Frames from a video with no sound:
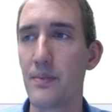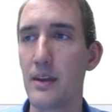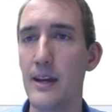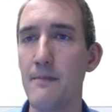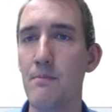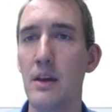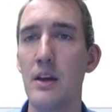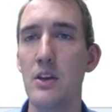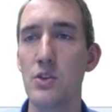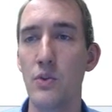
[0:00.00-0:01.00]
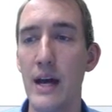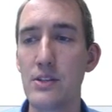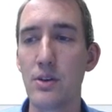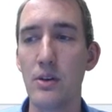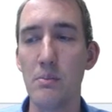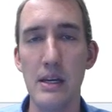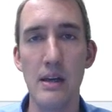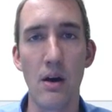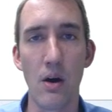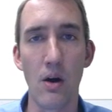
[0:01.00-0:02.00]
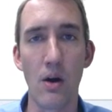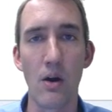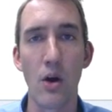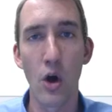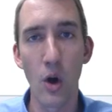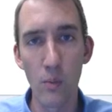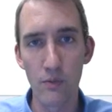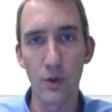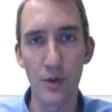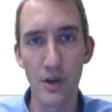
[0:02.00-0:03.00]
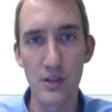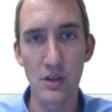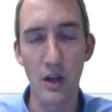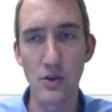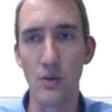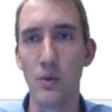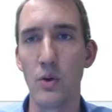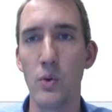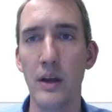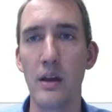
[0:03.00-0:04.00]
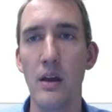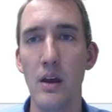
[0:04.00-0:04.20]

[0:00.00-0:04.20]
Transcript: Okay, so that's going to be our home folder discussion real quick.